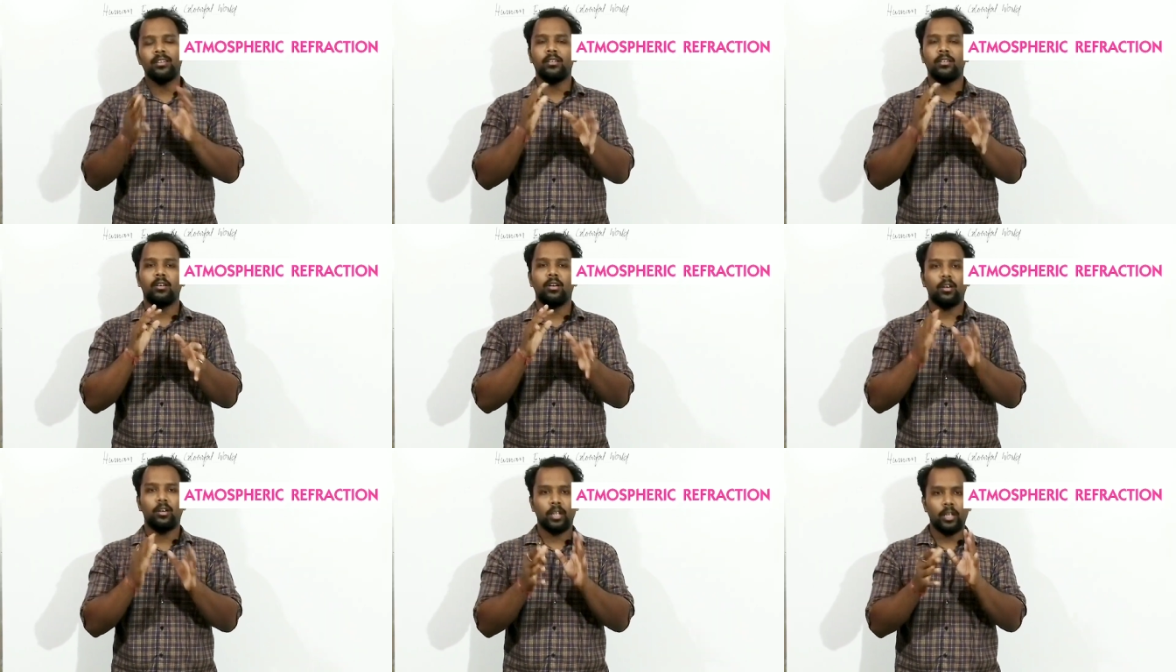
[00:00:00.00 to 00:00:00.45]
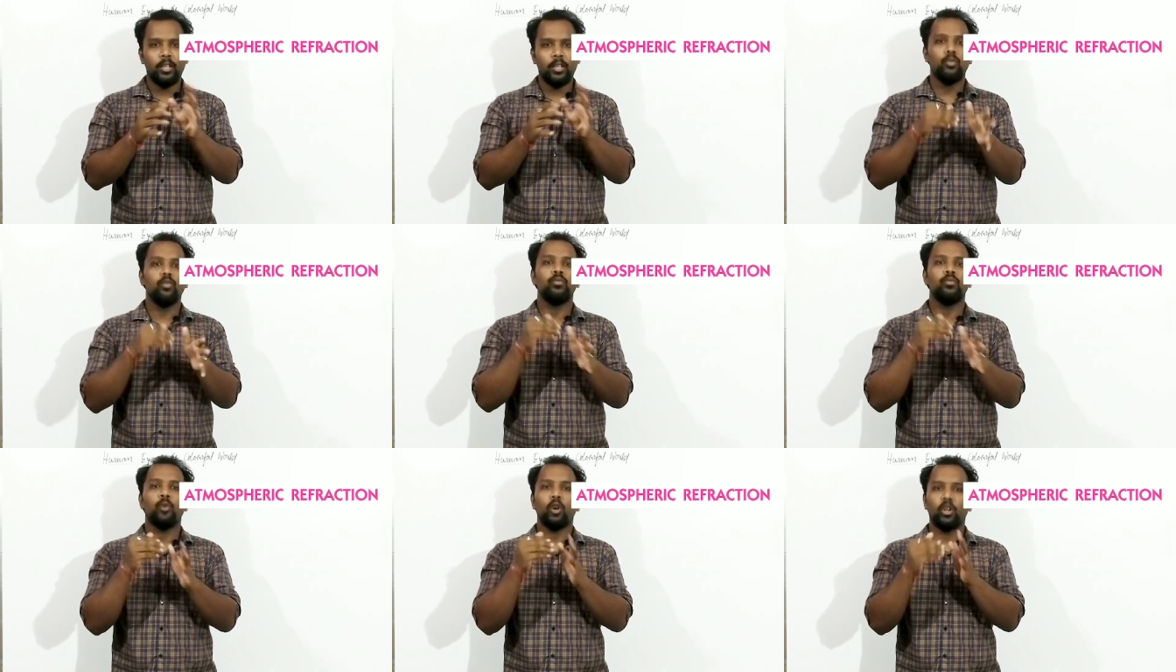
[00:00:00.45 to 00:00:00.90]
or you
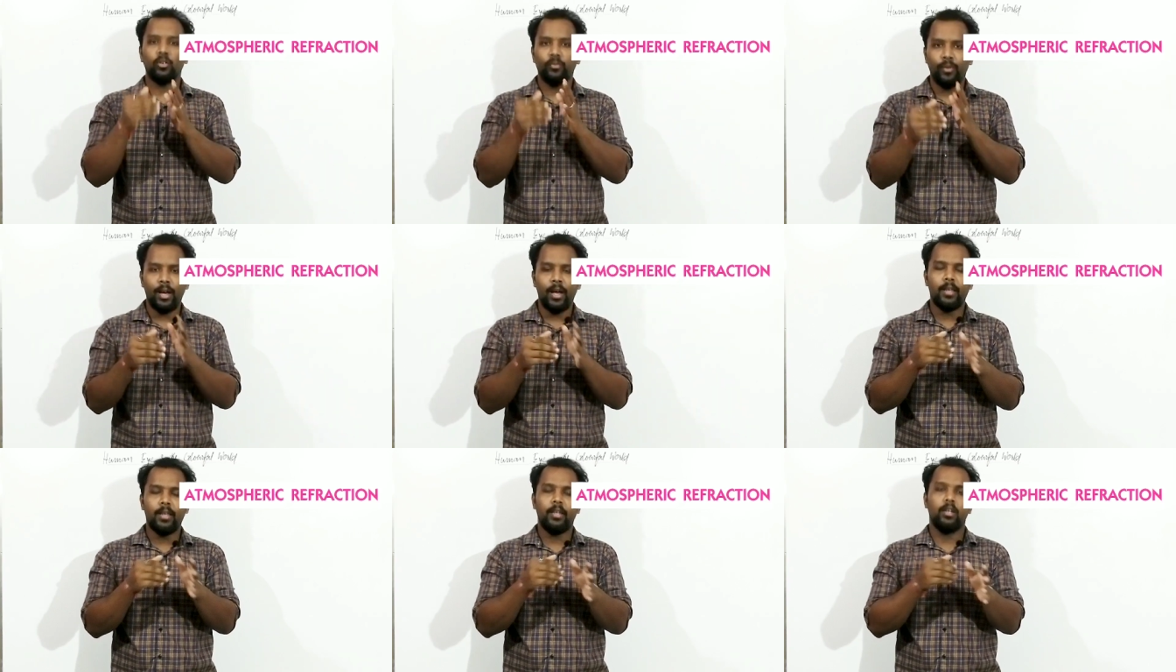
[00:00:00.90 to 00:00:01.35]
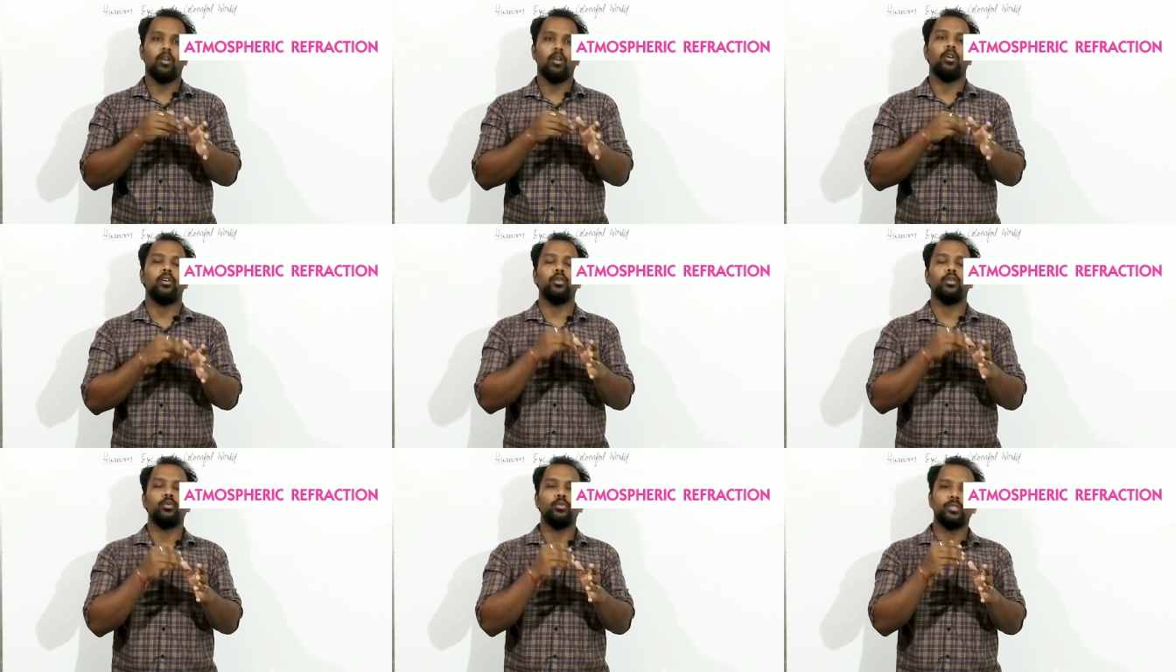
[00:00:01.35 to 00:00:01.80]
do bonfiring, or
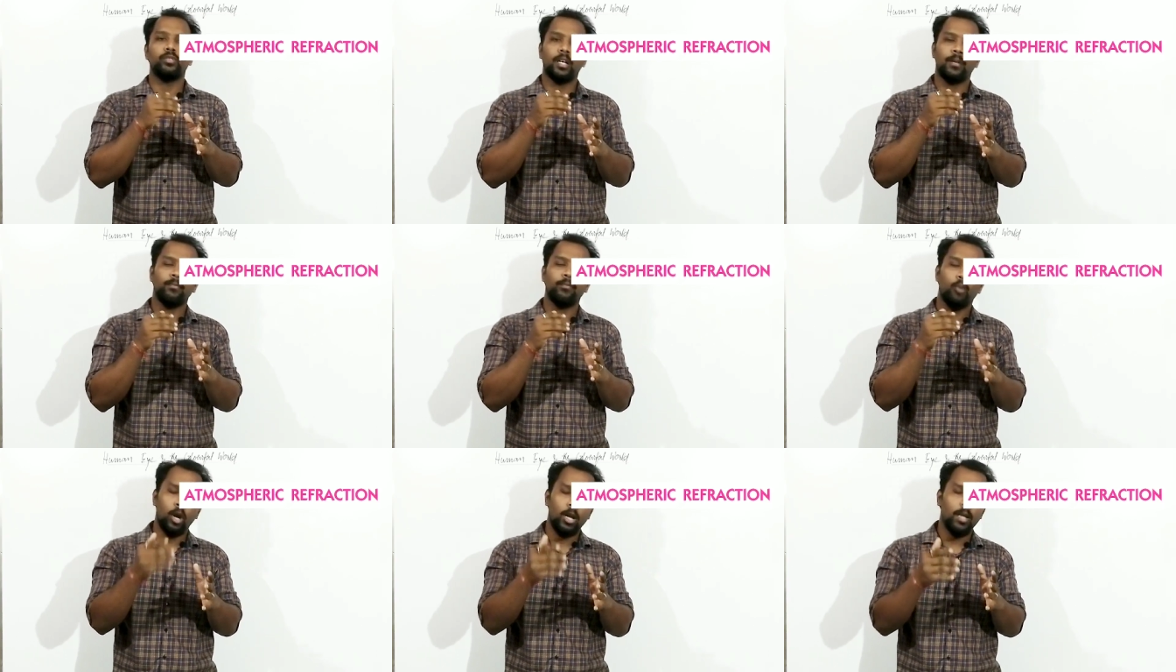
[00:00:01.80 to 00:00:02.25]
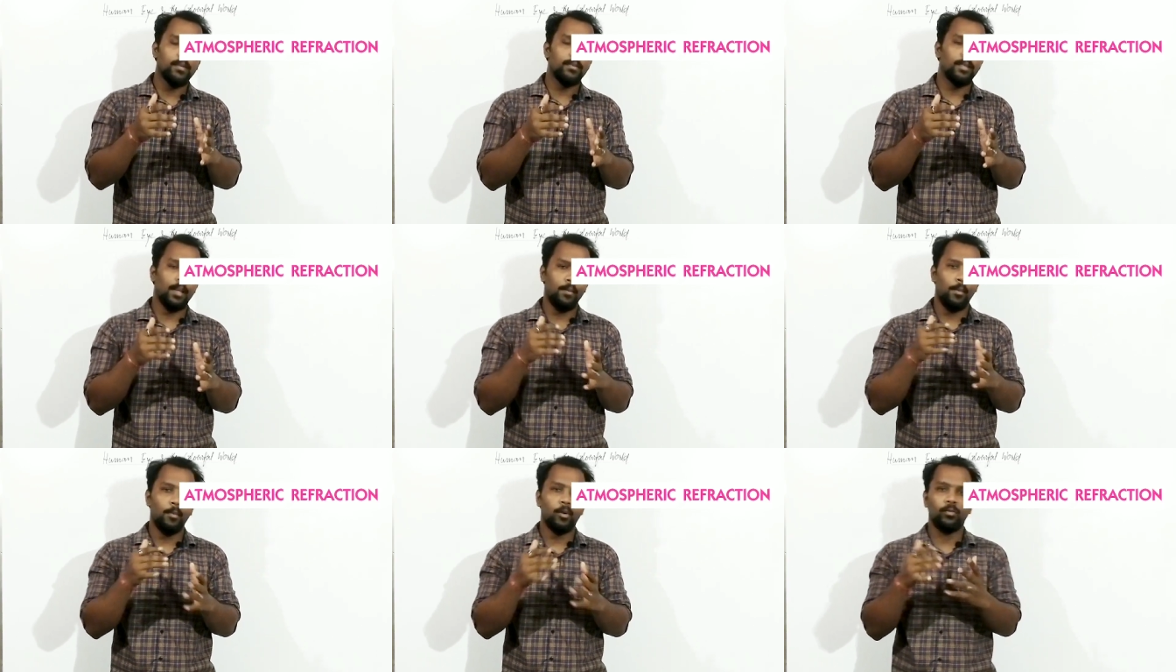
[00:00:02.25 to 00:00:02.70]
you do some boil
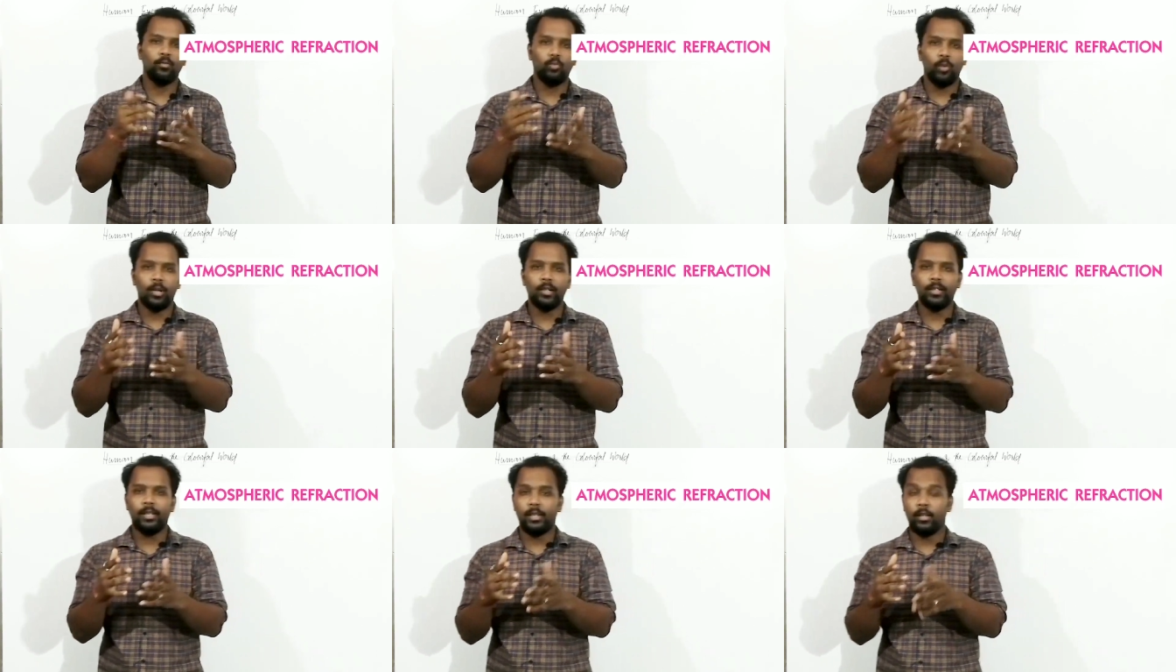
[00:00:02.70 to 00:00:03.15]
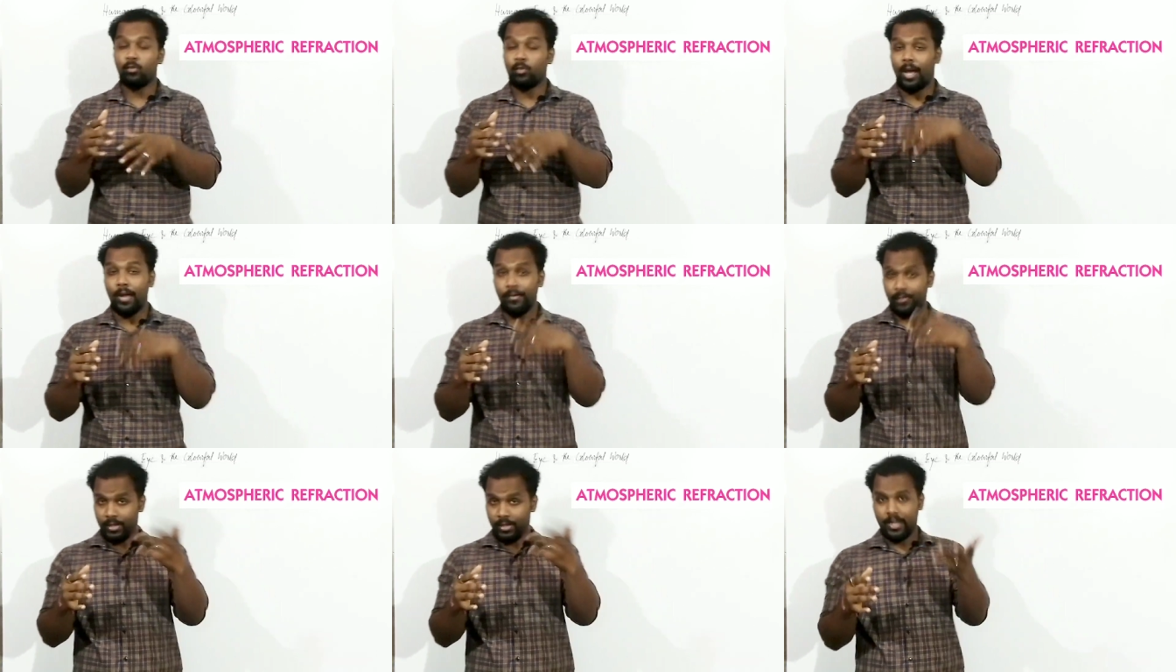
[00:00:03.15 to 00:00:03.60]
some amount of water to
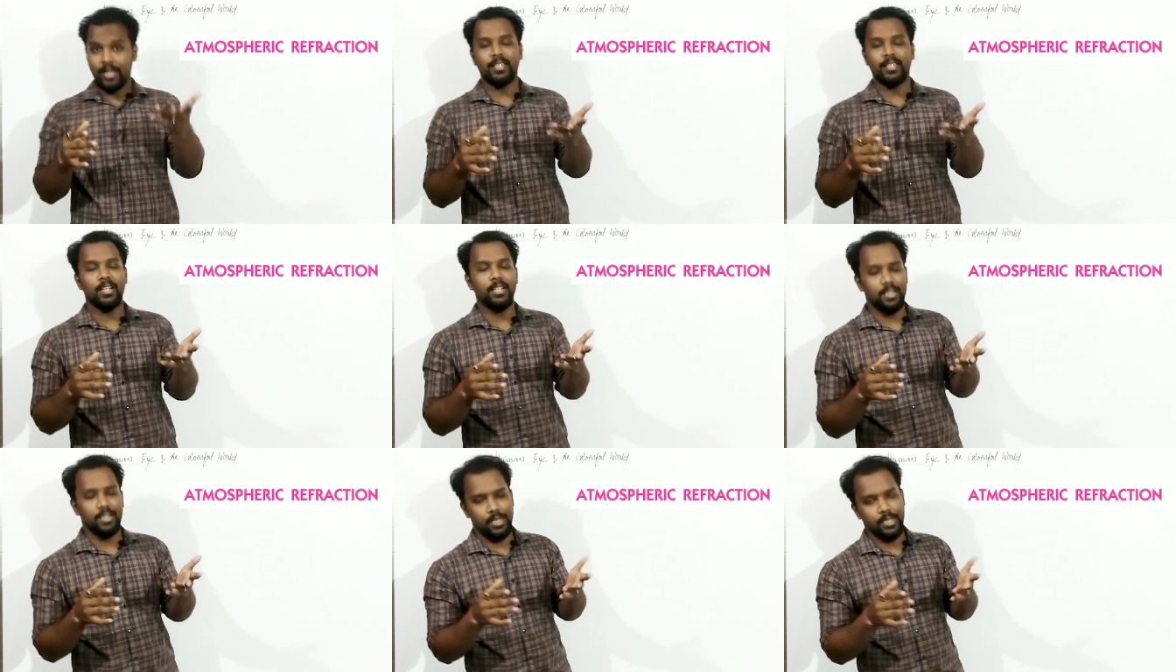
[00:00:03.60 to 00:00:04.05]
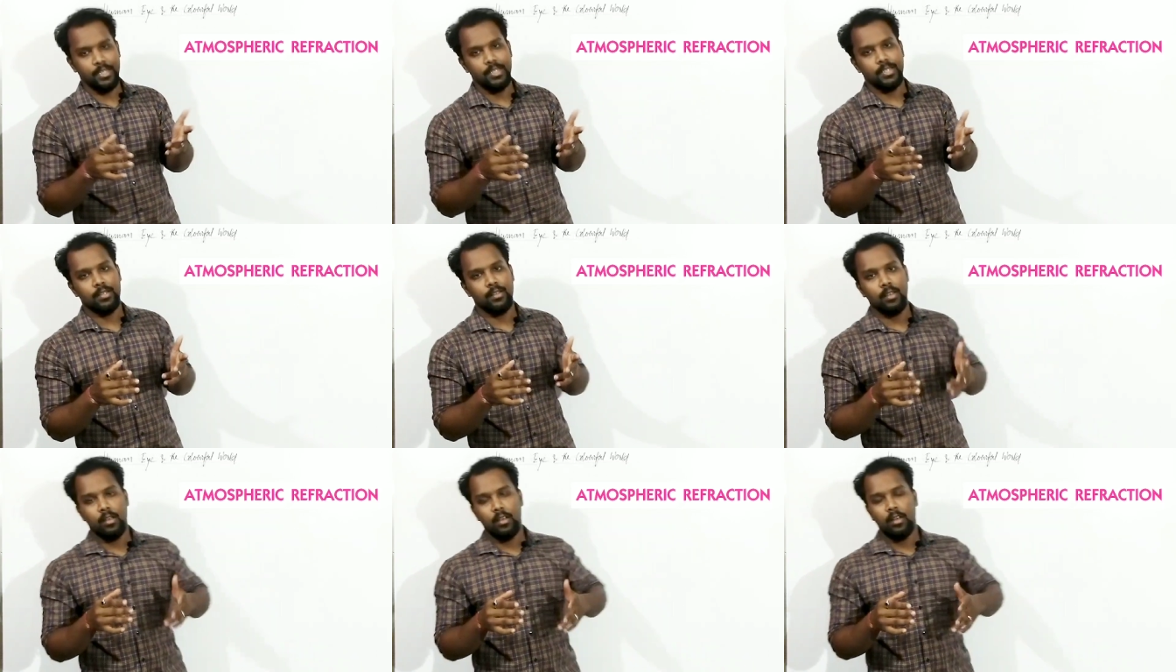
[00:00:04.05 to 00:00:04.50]
100 degrees Celsius,
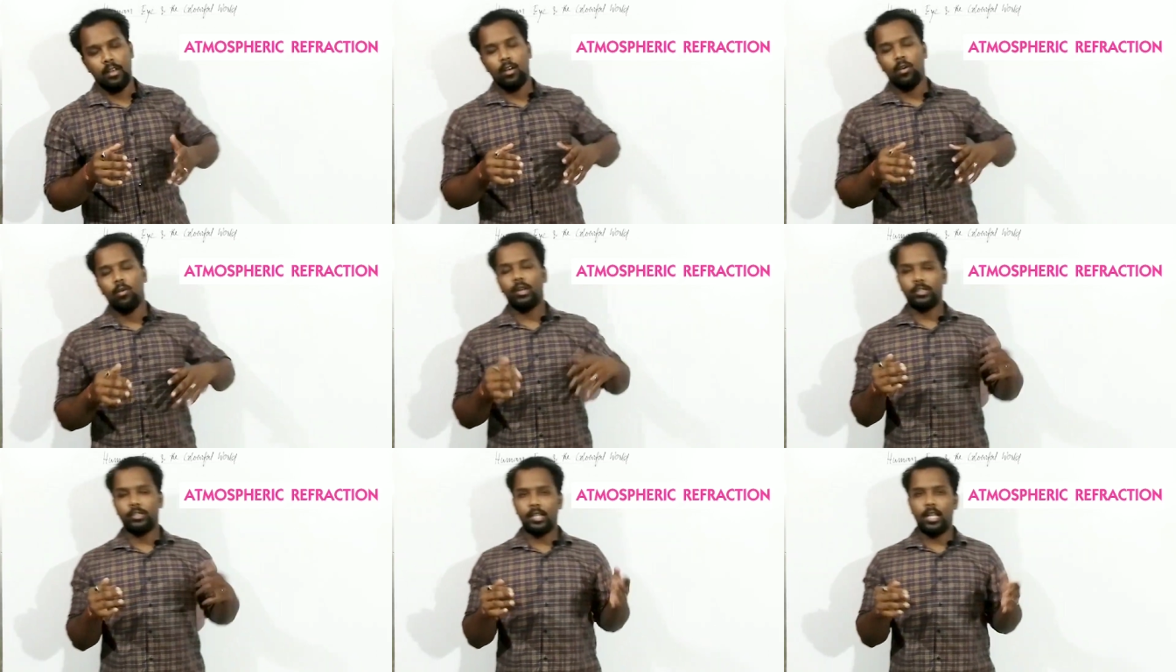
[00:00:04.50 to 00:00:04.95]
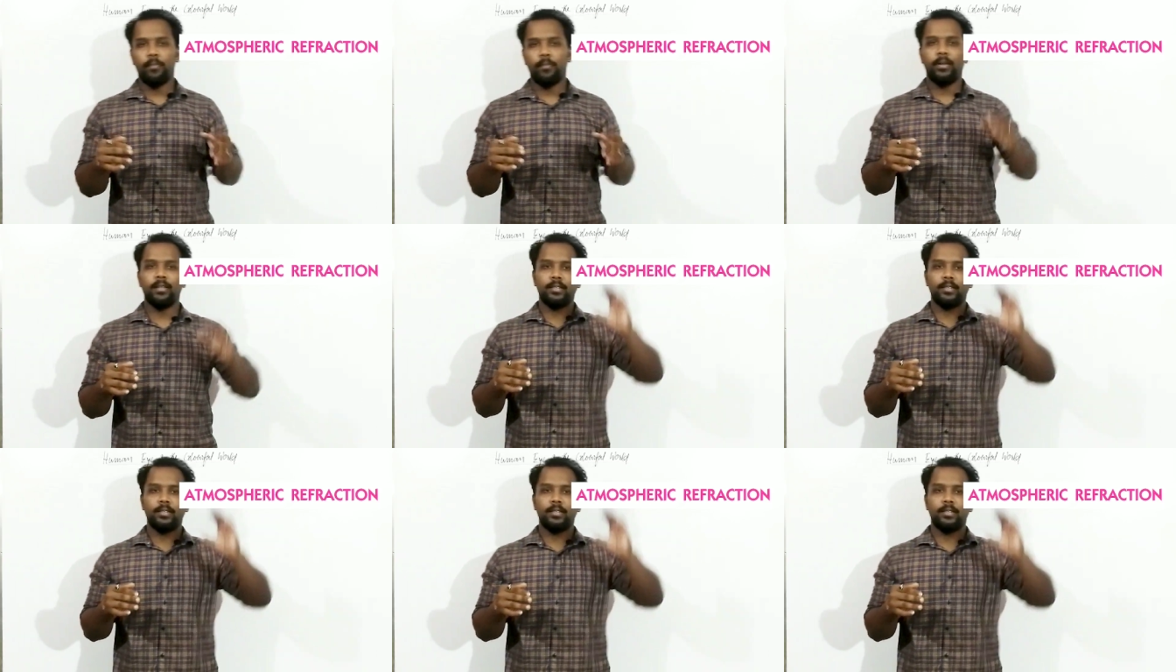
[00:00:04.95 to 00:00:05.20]
what actually happens?